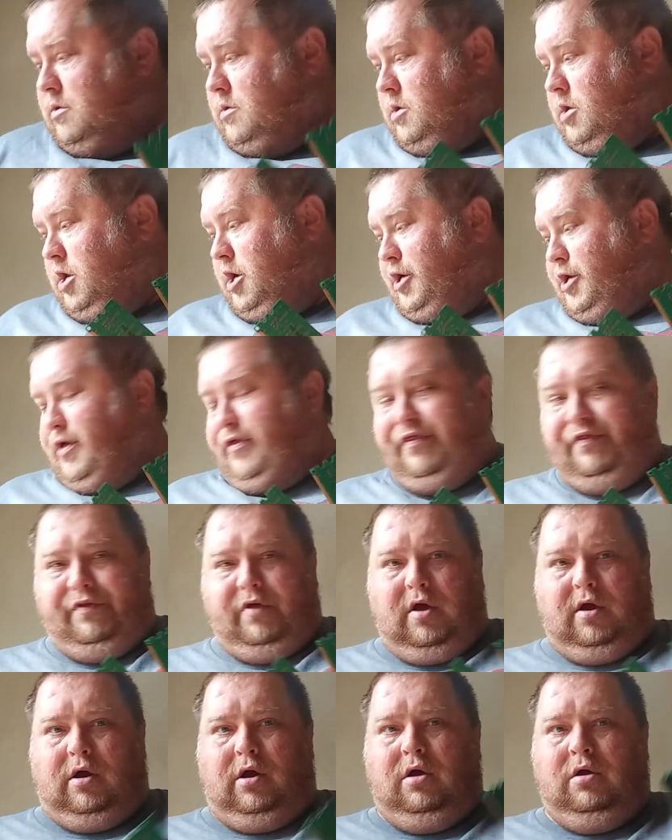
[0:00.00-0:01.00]

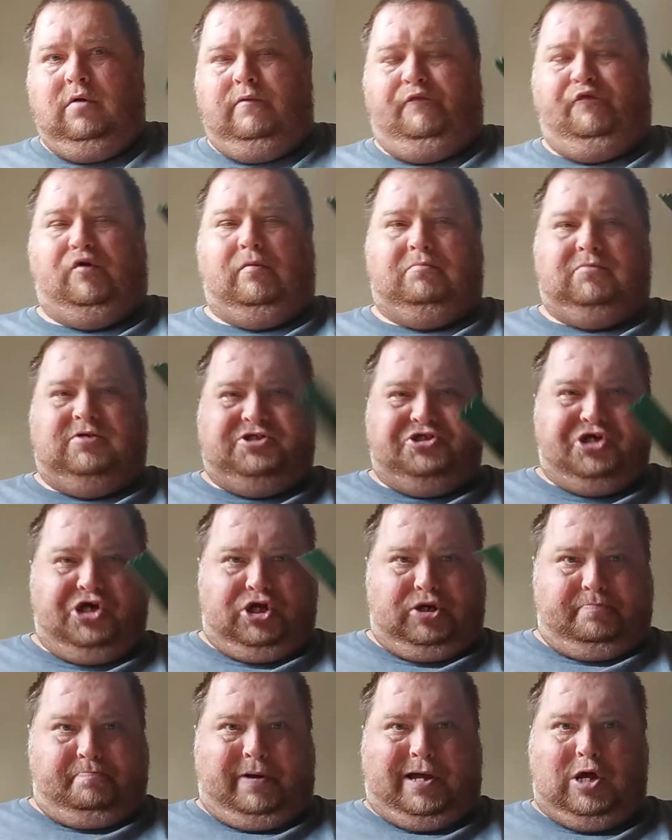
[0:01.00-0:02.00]
anything from
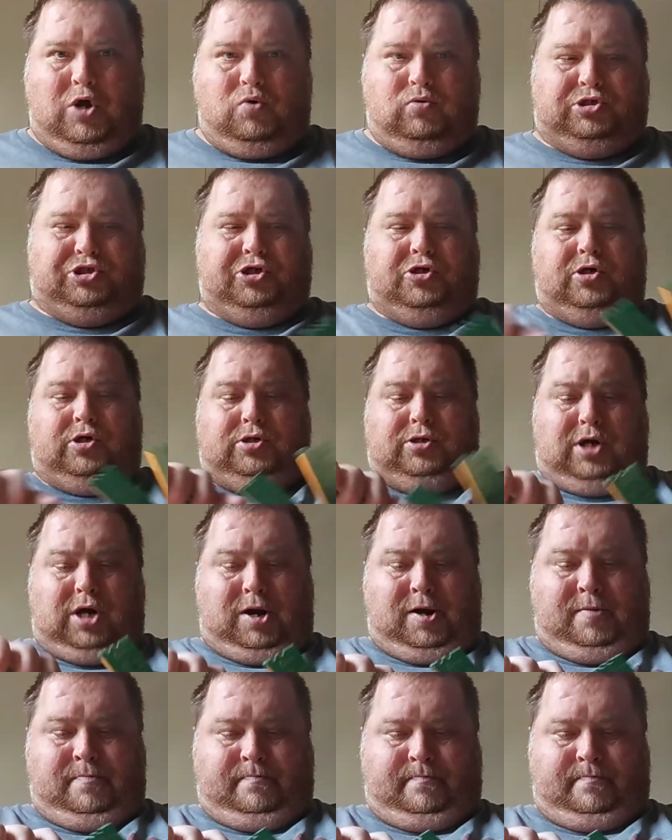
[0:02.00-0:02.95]
10 pounds and under,